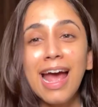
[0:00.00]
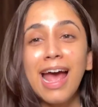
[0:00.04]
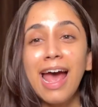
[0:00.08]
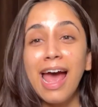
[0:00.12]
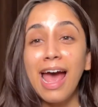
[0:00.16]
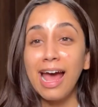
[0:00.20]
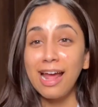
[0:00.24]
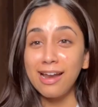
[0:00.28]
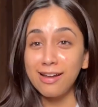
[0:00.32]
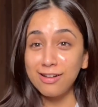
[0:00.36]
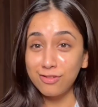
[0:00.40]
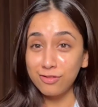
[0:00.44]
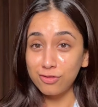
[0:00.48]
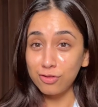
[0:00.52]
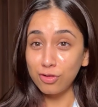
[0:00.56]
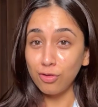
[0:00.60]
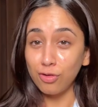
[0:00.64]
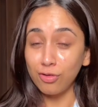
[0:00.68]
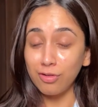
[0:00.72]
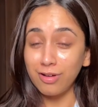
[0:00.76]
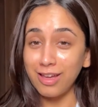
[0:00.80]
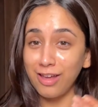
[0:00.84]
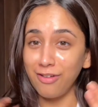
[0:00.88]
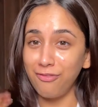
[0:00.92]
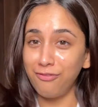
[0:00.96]
And
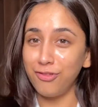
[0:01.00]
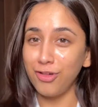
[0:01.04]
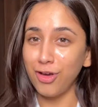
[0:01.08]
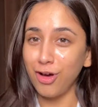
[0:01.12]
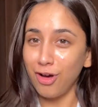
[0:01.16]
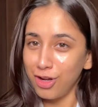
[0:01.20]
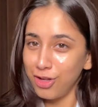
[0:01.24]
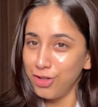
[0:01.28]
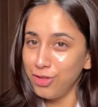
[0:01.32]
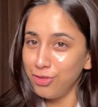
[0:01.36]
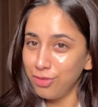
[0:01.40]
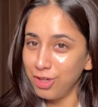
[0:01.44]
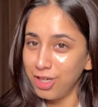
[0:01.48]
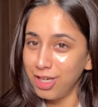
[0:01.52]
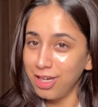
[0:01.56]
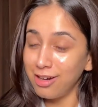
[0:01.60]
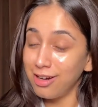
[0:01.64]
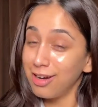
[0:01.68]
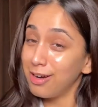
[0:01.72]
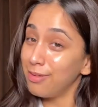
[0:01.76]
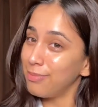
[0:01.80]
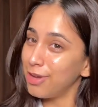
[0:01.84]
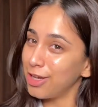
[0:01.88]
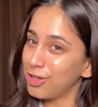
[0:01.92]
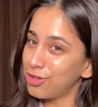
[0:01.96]
so if you're new
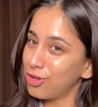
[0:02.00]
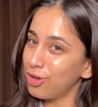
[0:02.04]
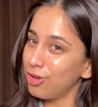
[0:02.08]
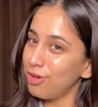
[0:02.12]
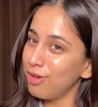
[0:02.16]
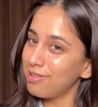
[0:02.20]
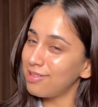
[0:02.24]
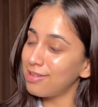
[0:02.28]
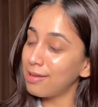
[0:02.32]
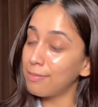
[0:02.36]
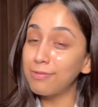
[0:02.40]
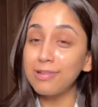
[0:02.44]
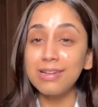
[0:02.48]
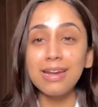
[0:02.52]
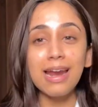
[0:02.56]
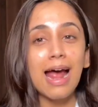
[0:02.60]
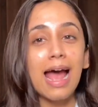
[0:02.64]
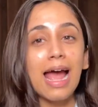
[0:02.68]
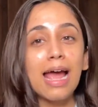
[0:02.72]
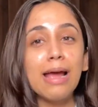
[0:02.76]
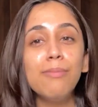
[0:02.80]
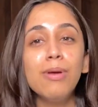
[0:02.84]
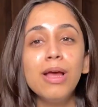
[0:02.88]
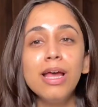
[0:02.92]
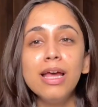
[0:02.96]
here, make sure you
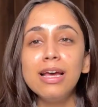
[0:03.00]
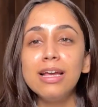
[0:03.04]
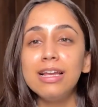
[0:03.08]
subscribe,